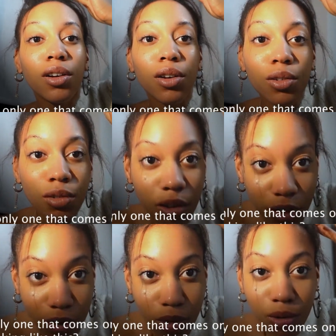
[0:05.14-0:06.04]
Oh
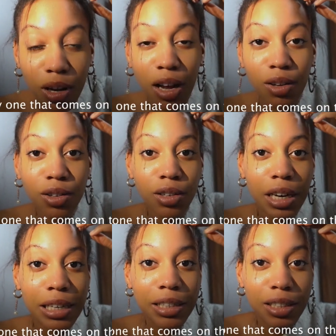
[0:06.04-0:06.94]
no, I look
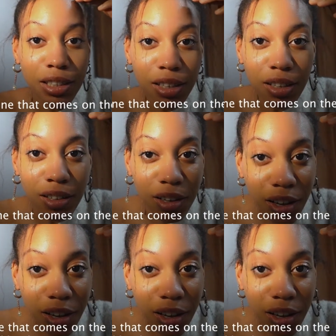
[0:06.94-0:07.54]
crazy.